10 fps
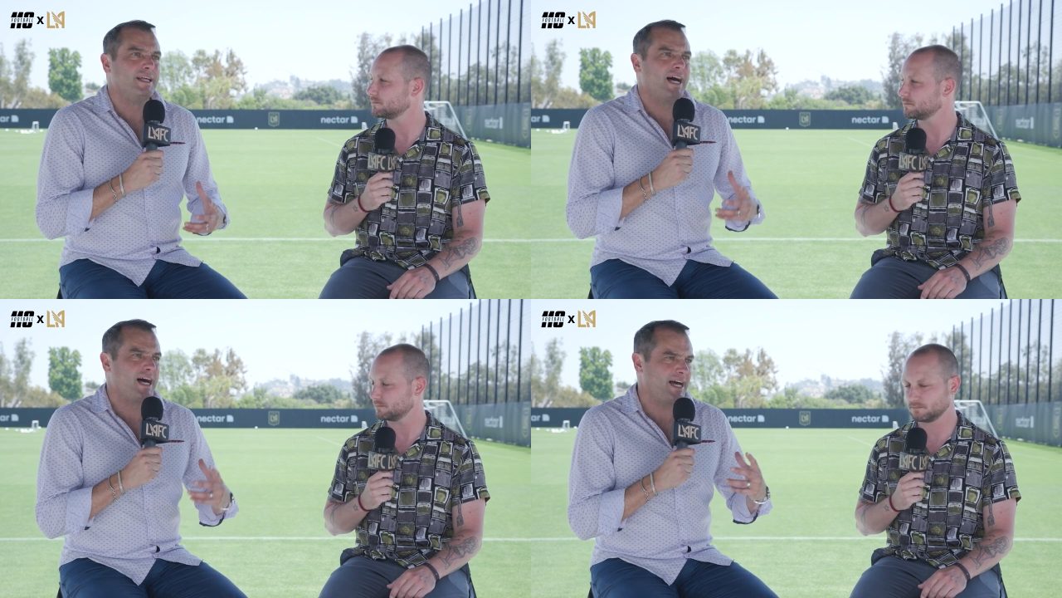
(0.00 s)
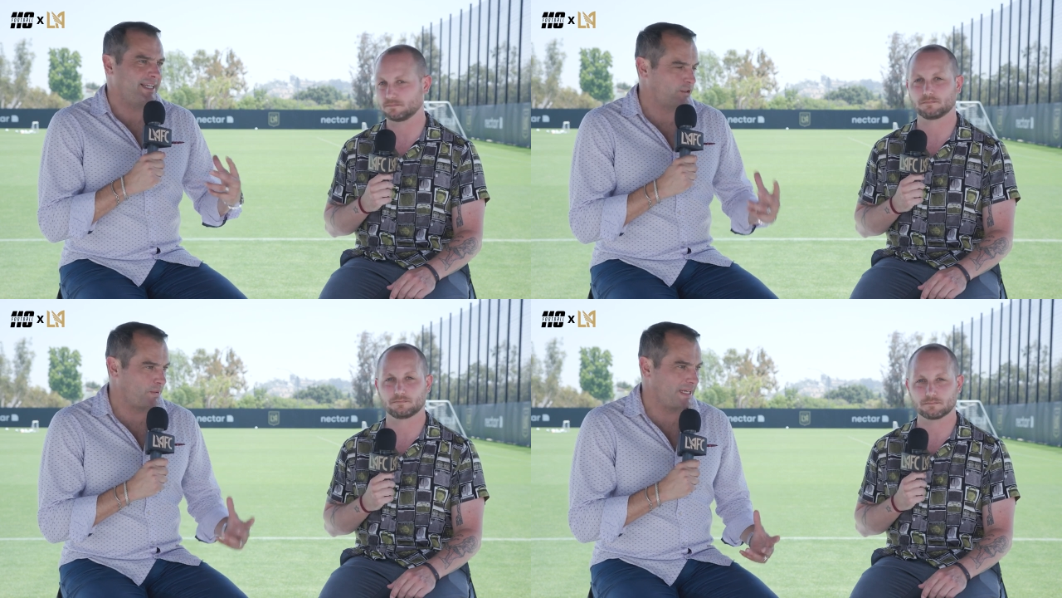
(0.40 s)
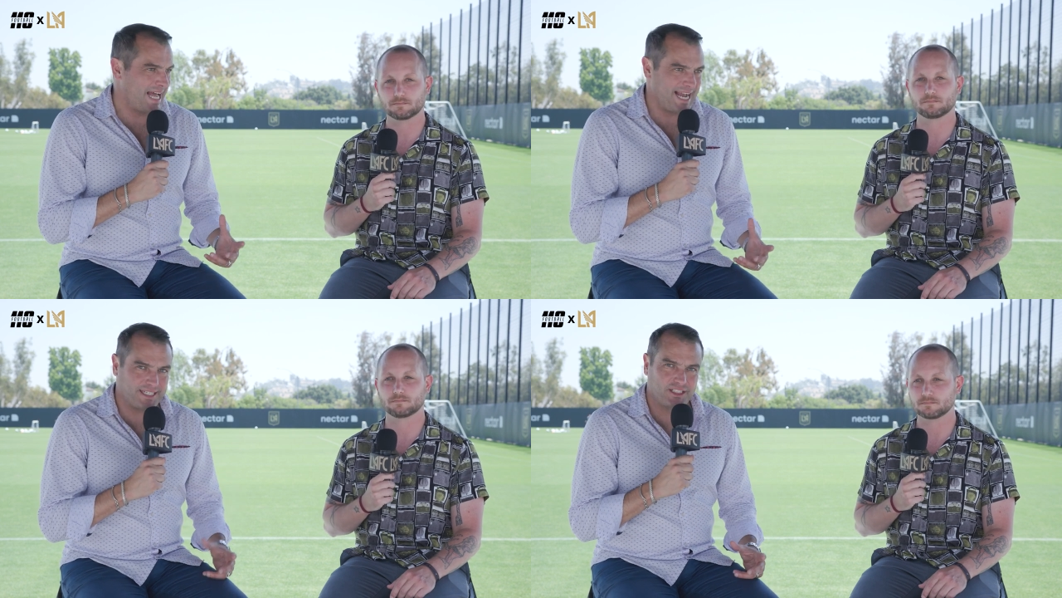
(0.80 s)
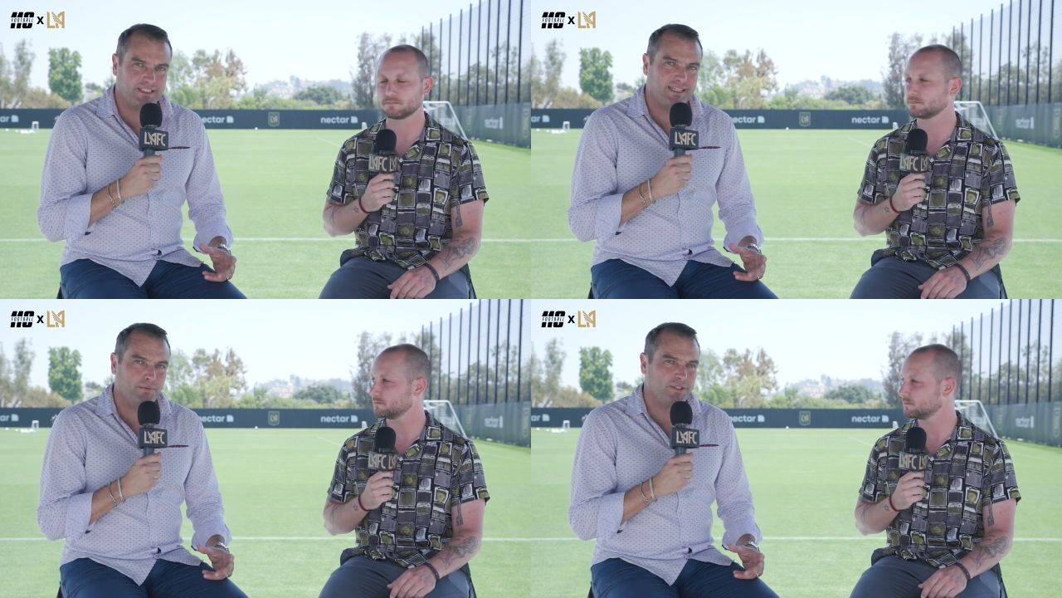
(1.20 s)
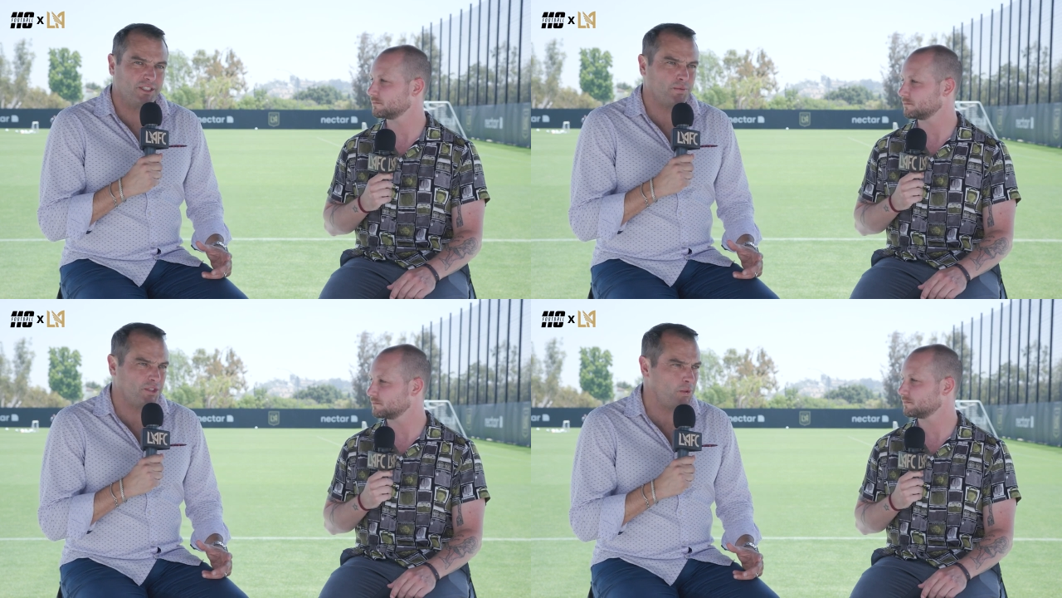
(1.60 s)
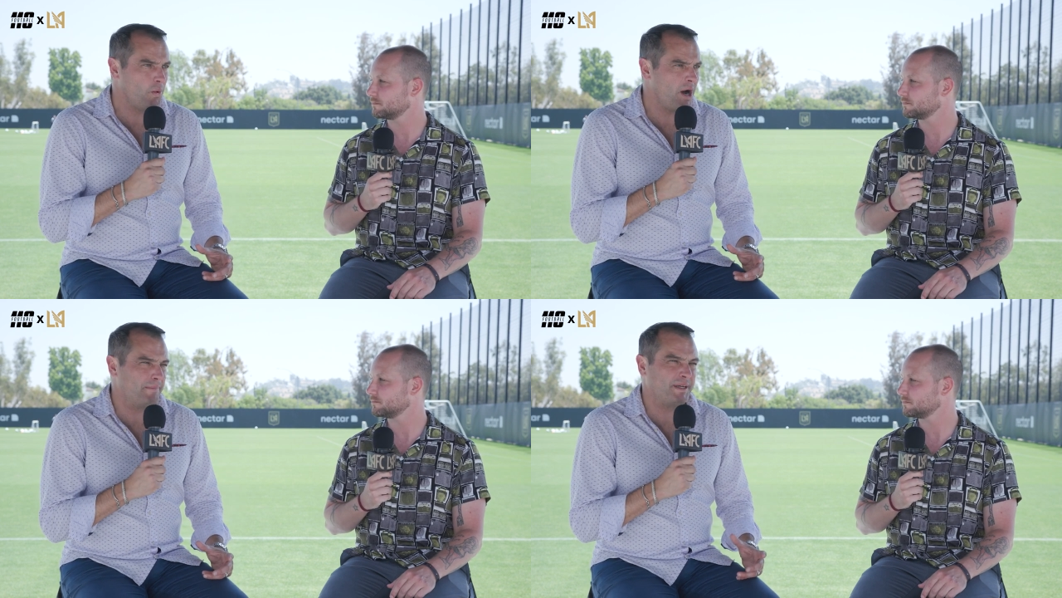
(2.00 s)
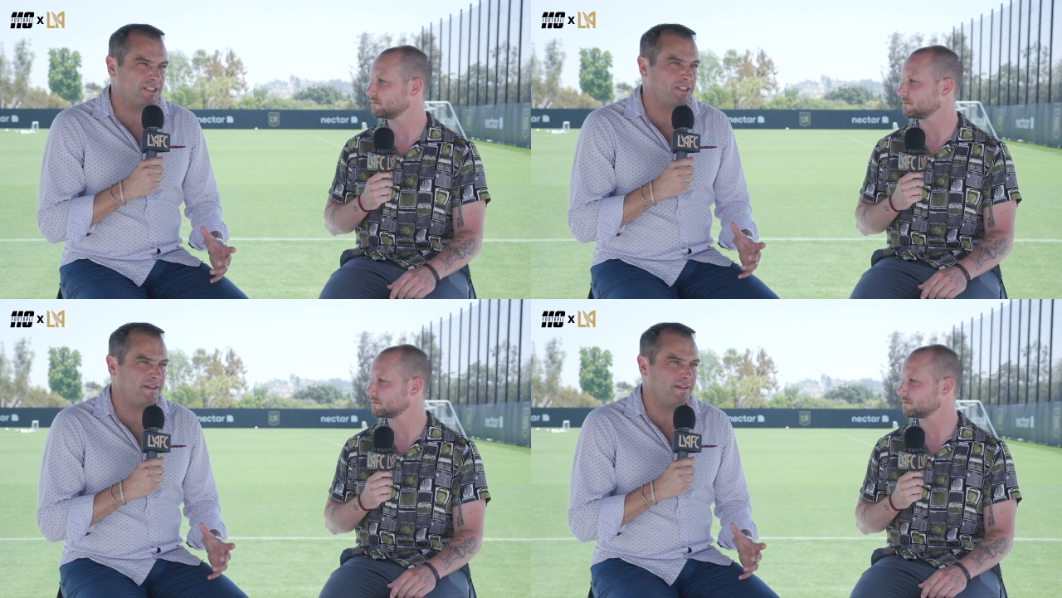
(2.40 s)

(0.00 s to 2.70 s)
Speaker 1: It's relaxed, which is what you want, because